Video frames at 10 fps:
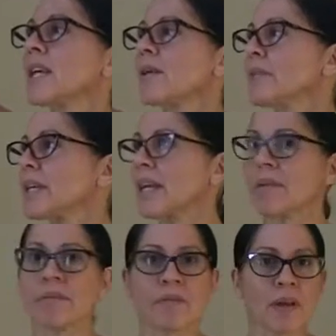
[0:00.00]
thing, and we can
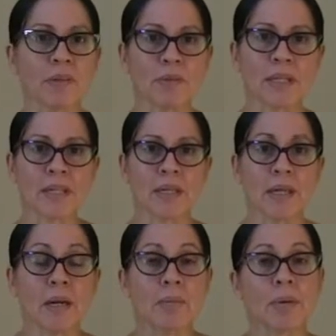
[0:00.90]
have fun with it,
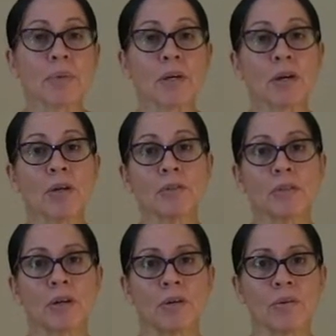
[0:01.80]
but we
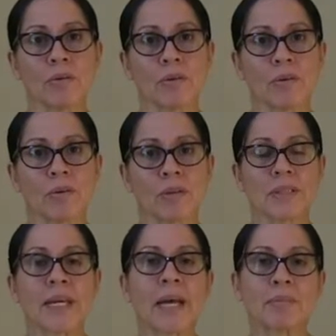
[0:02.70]
also
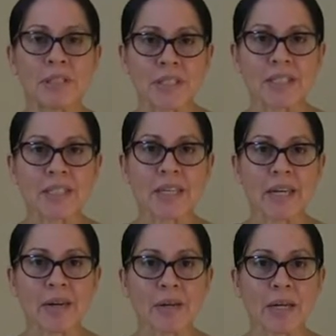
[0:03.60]
damage this
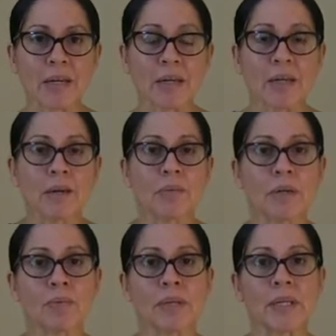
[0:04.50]
area
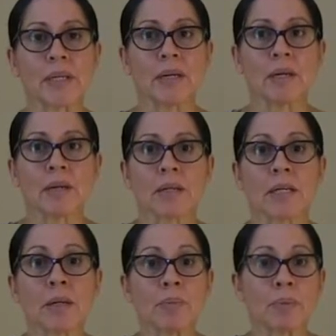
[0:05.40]
when we
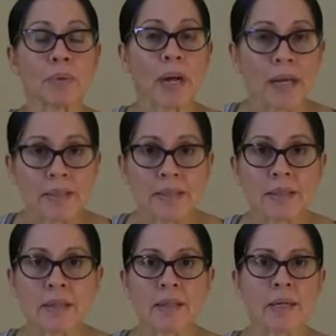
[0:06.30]

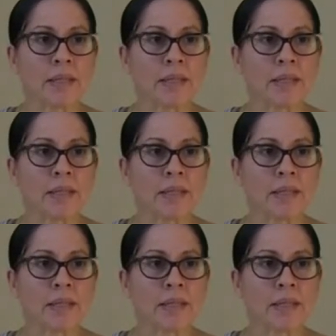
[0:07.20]
compress,